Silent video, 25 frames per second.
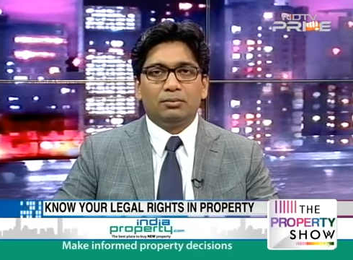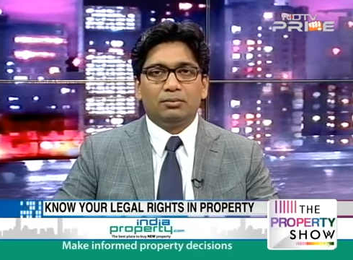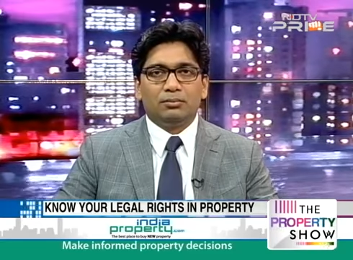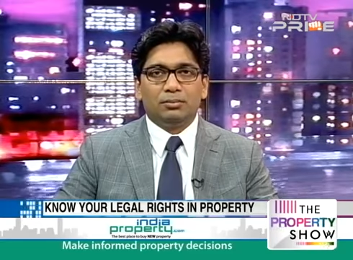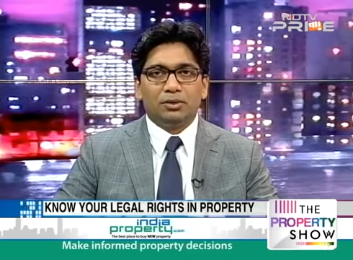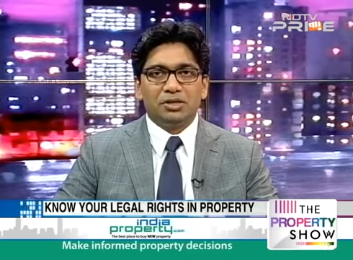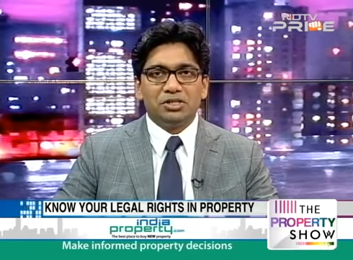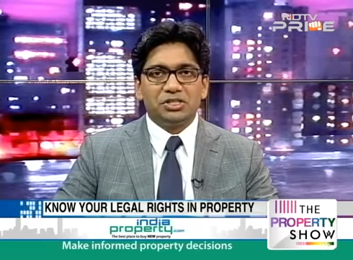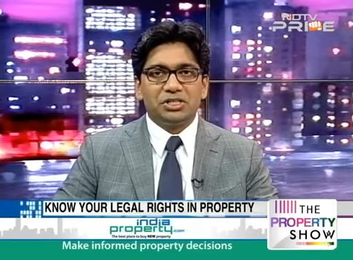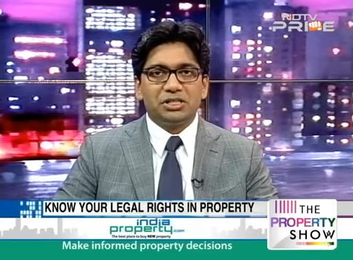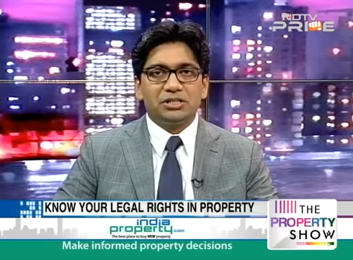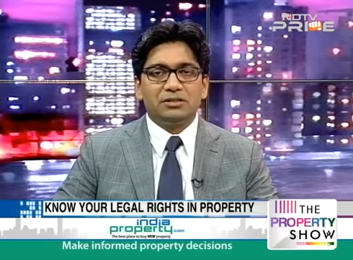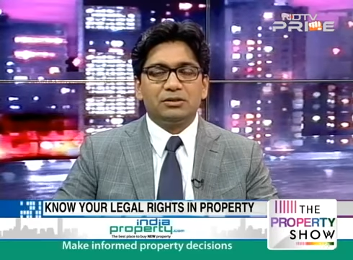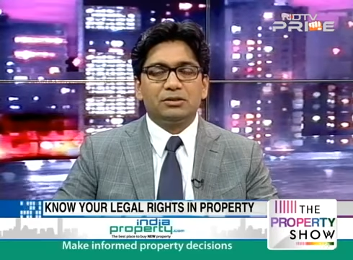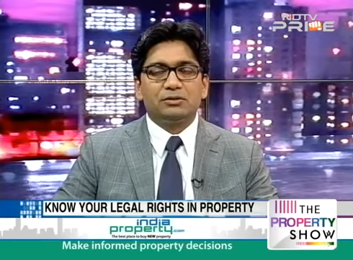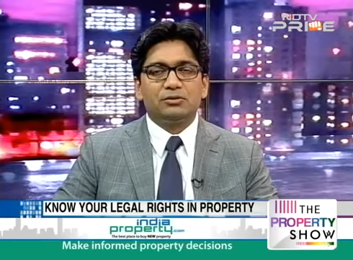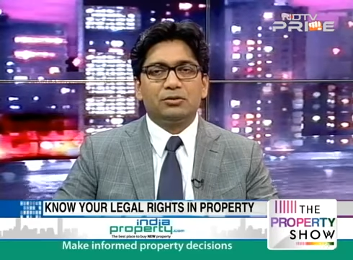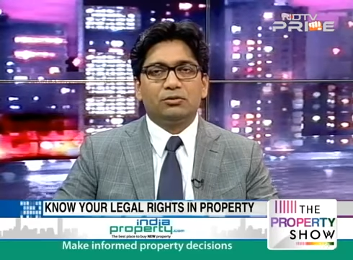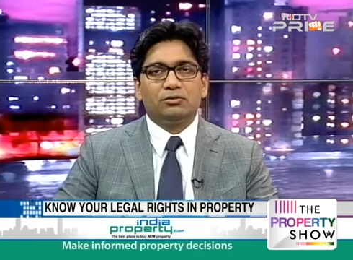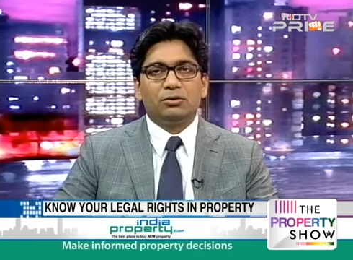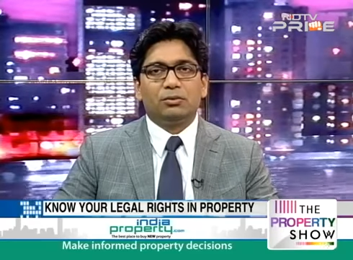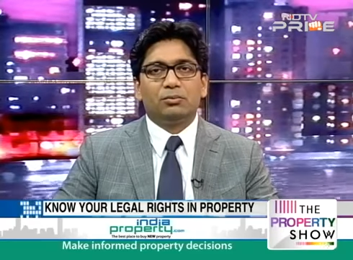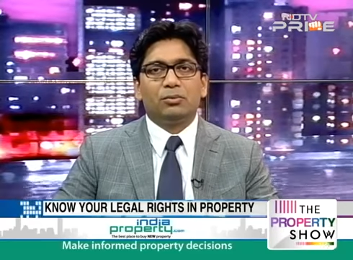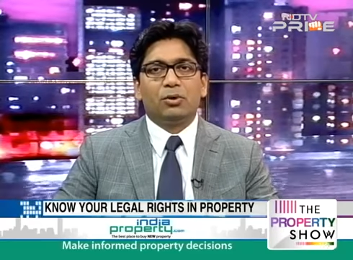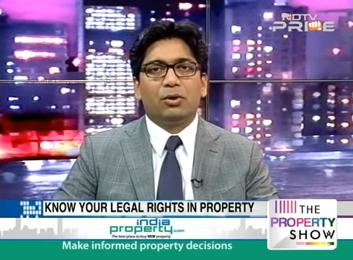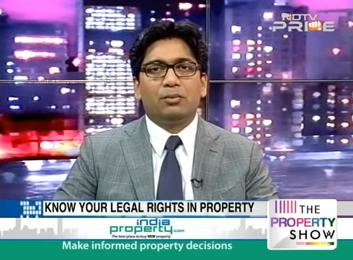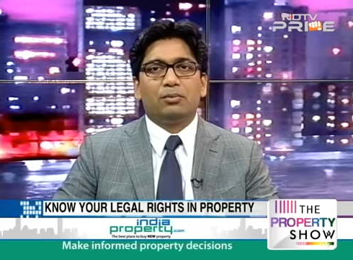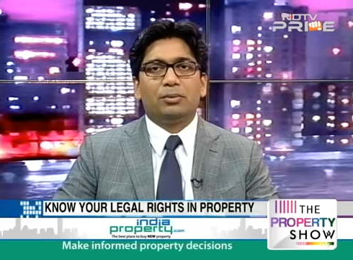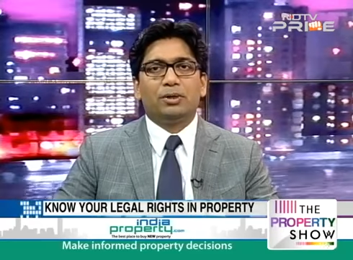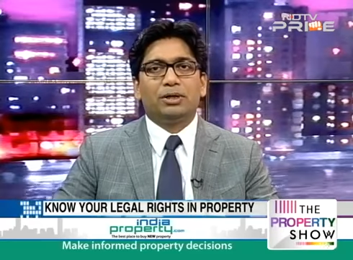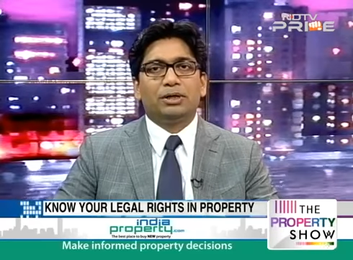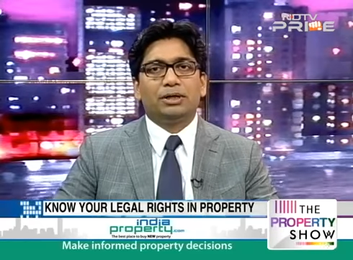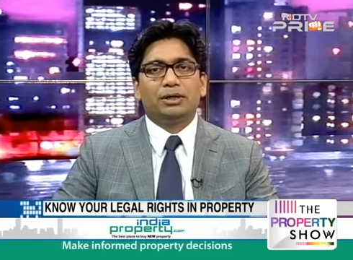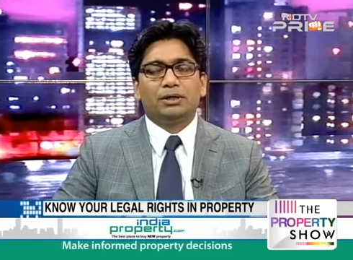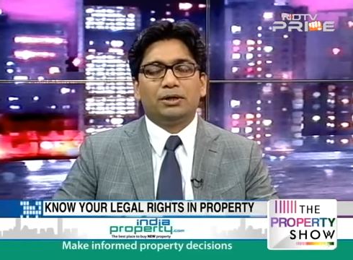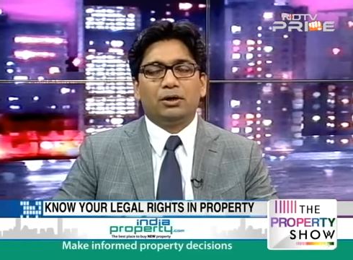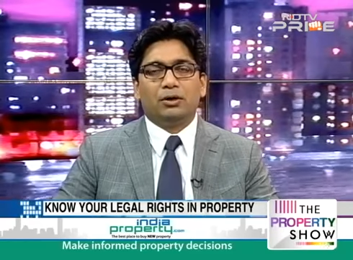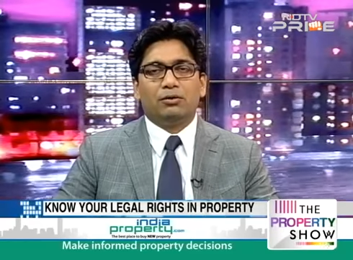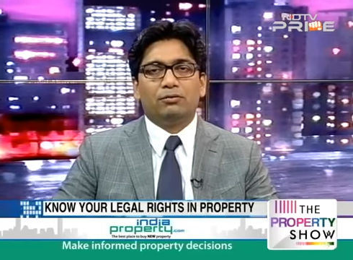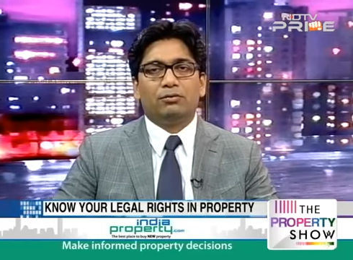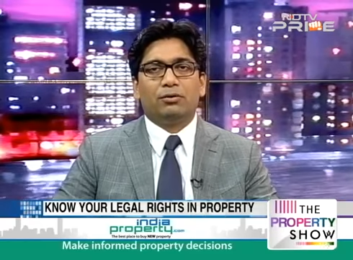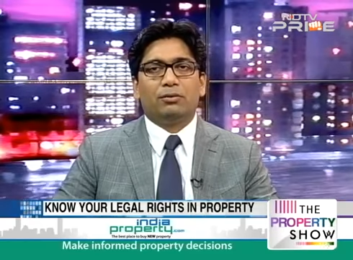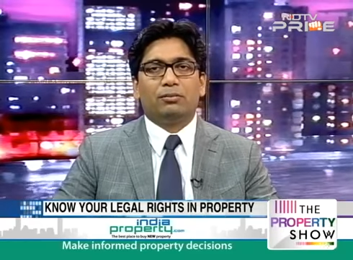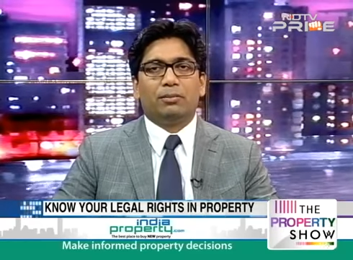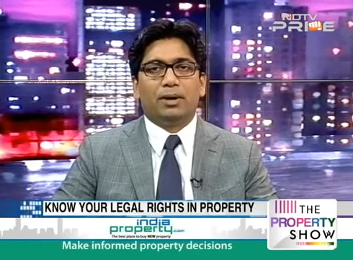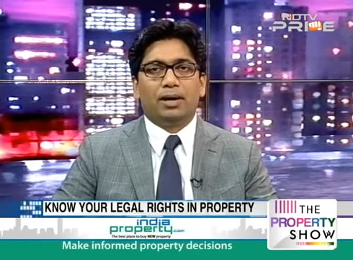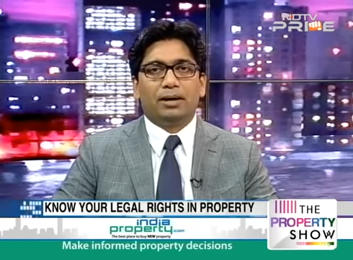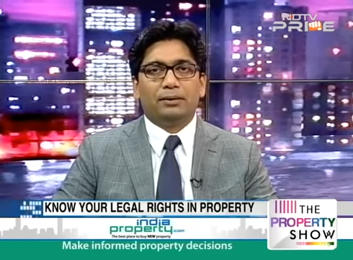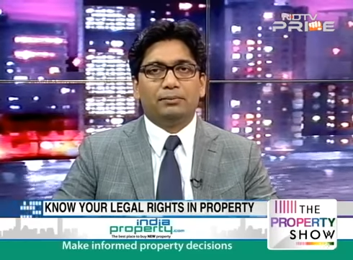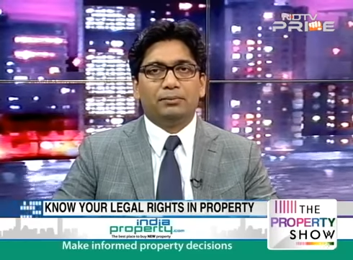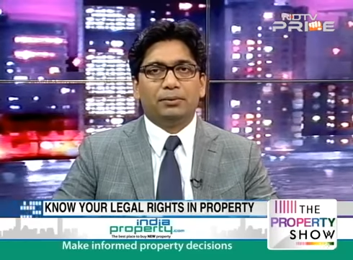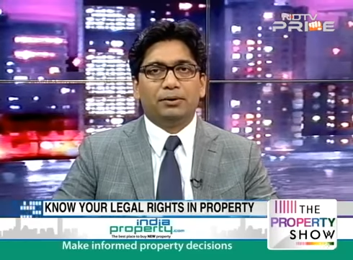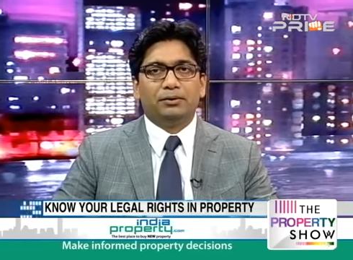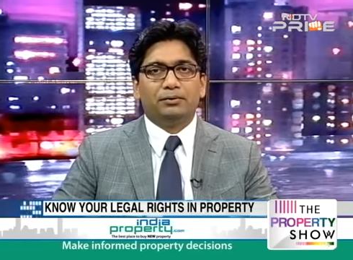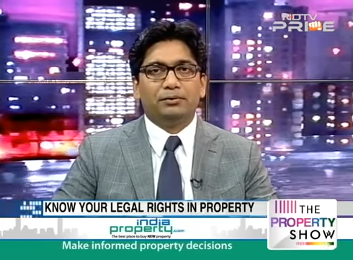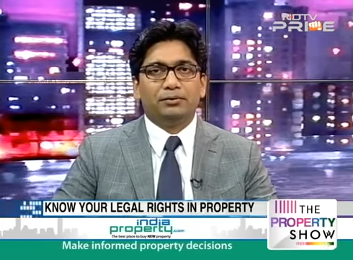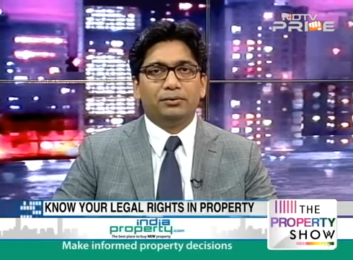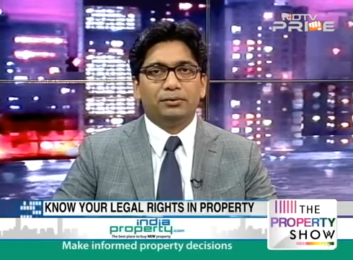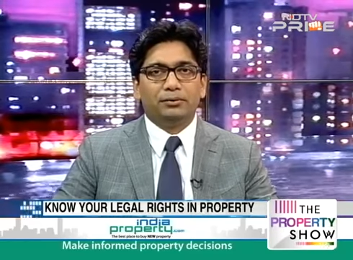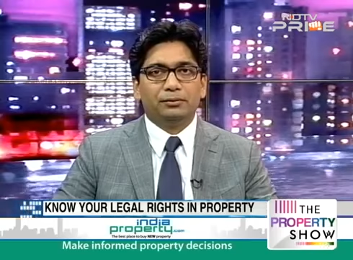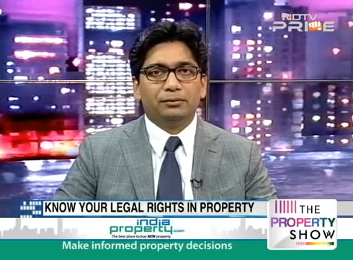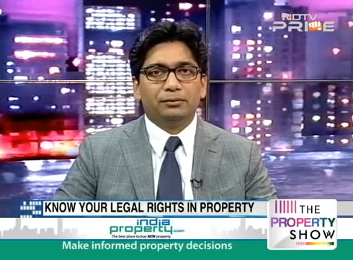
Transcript: purchasers of the property of apartments.